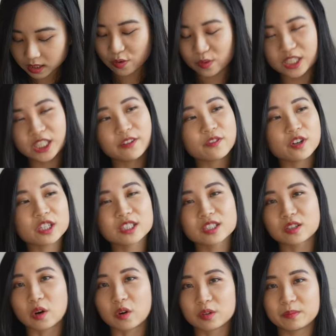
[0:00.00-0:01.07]
When she
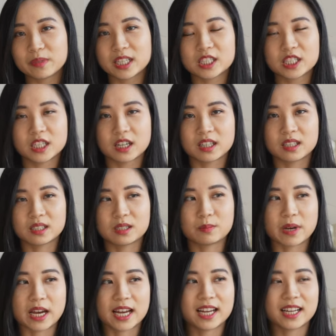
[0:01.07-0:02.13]
first told me she got this
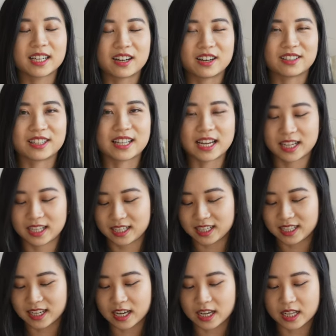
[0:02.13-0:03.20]
bag online,
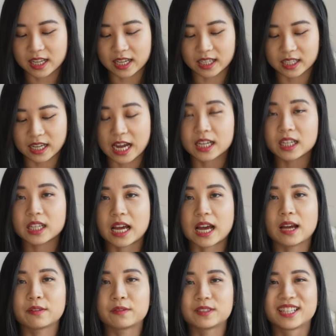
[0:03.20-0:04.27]
I like kind of
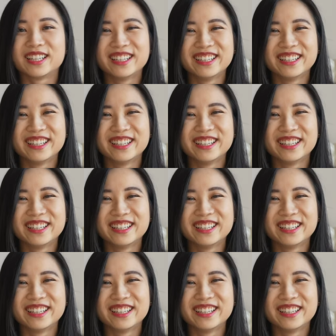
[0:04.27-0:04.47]
laughed